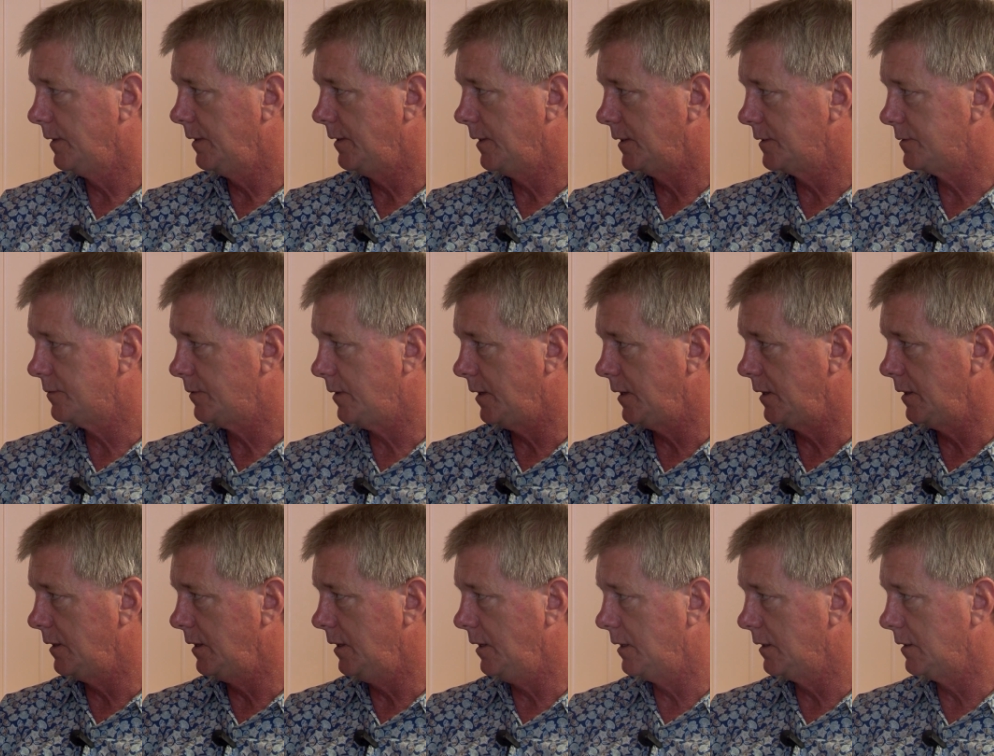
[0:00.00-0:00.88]
That's right.
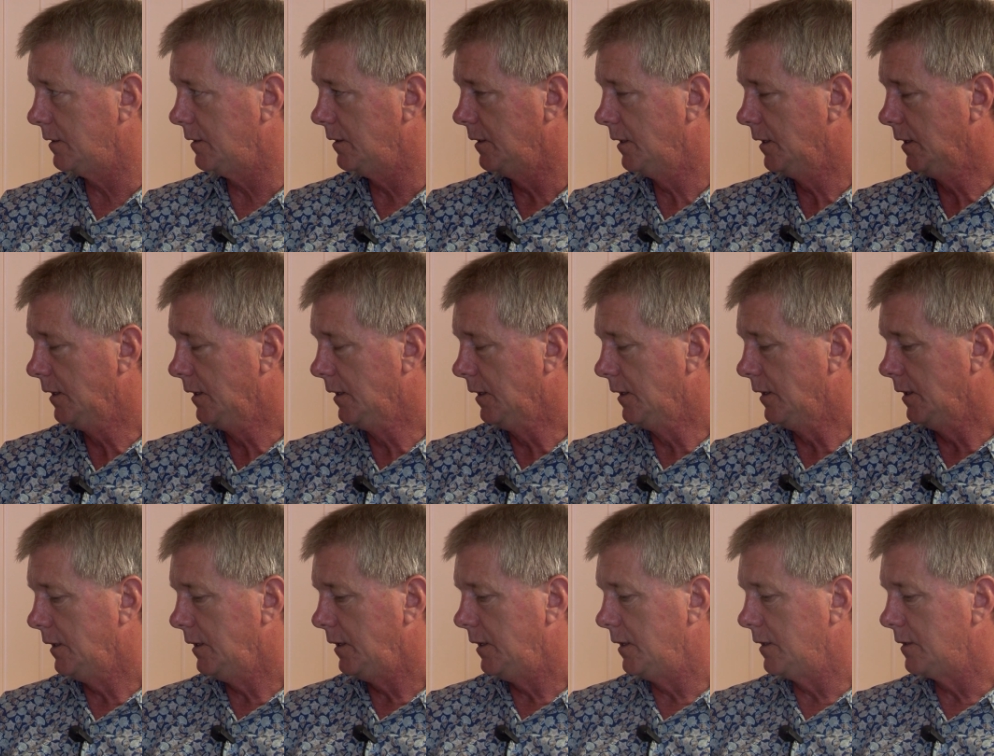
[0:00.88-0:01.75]
And
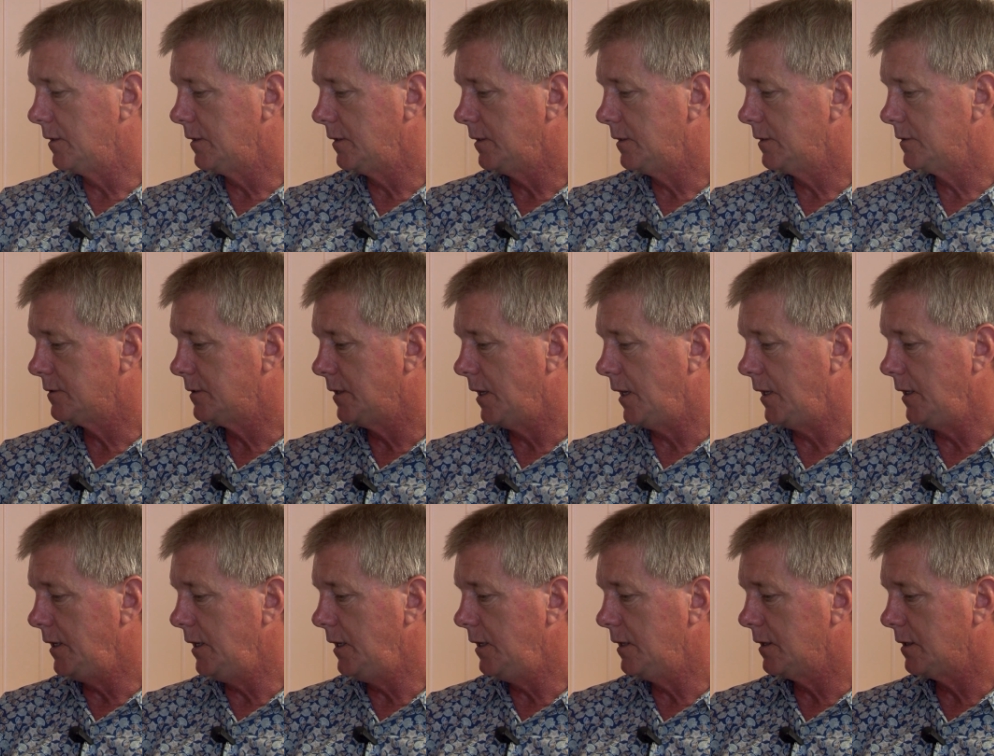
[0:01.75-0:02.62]
you know, there's an
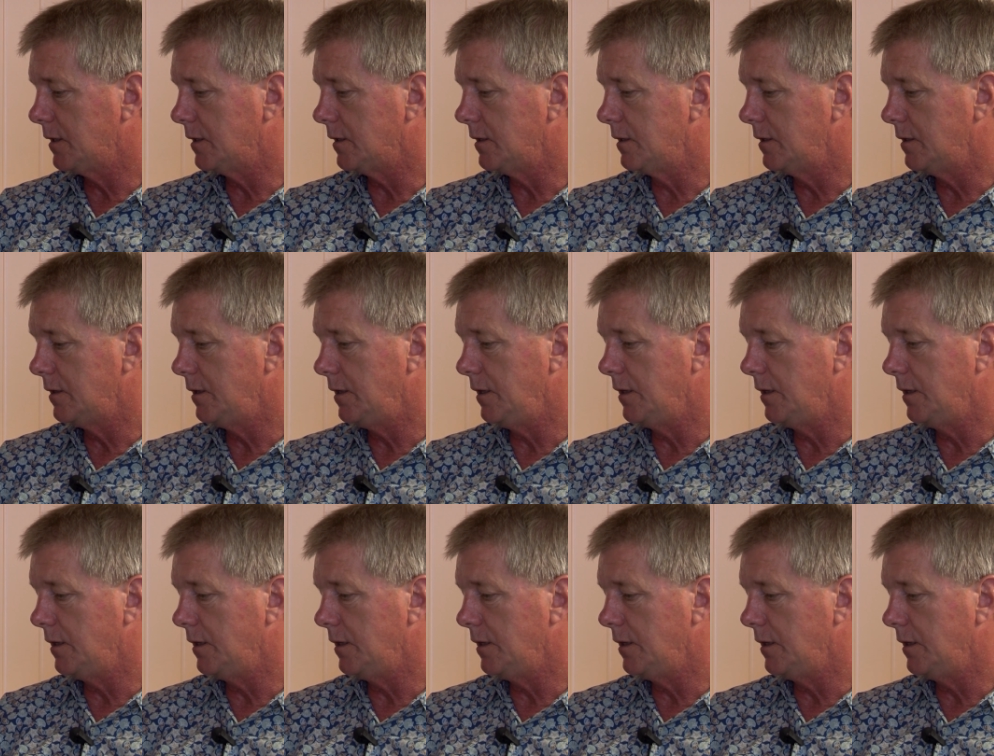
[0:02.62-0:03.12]
idea in,